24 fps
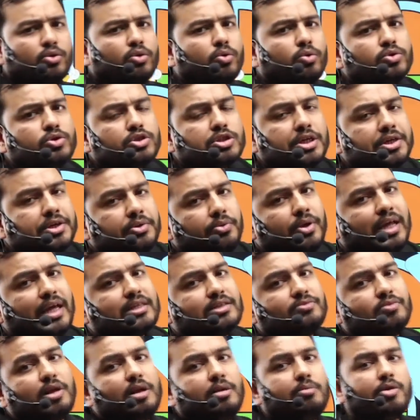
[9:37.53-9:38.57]
own schedule as
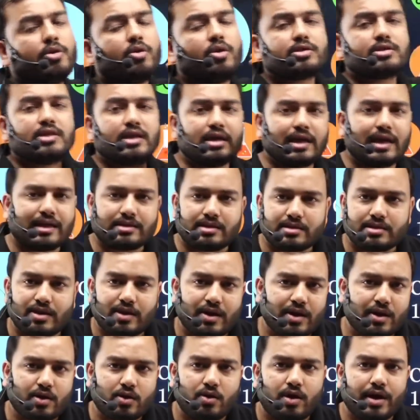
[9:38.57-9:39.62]
well, because the classes are
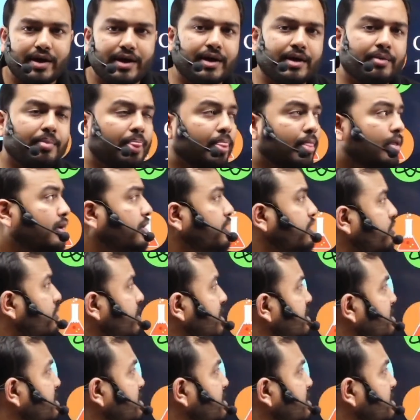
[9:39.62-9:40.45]
recorded. You can